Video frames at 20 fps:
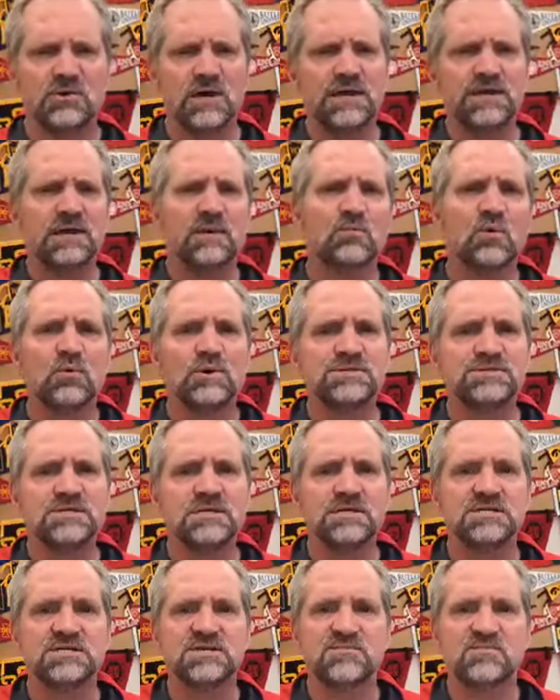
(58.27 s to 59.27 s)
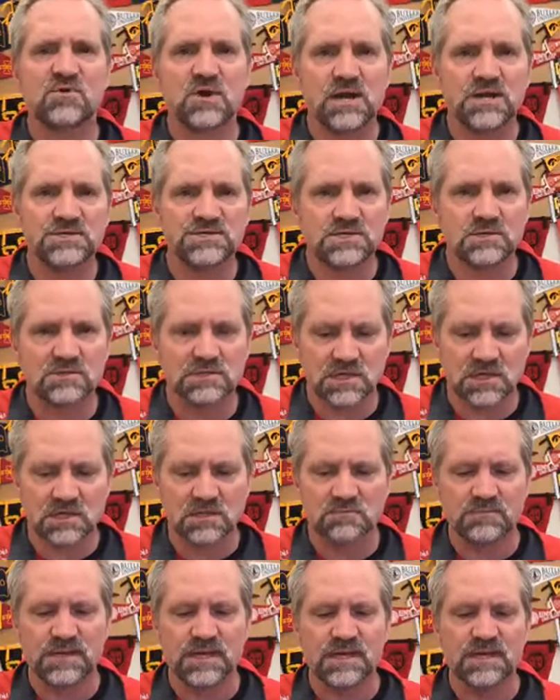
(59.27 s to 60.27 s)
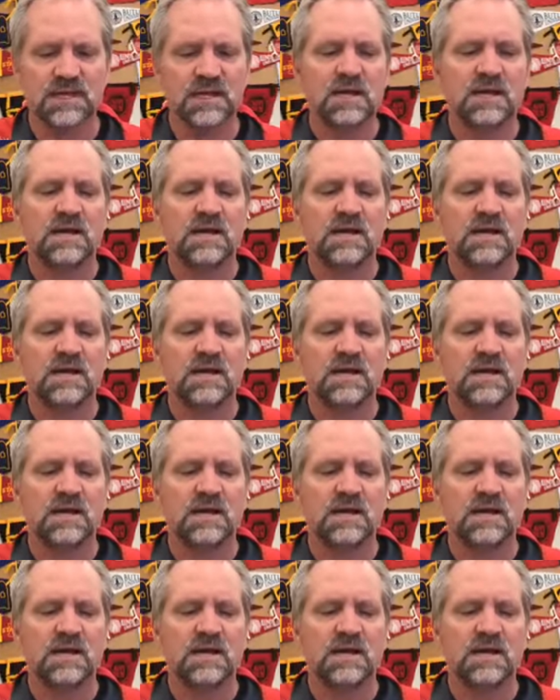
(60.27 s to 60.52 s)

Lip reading: And number one's going to surprise you a little bit.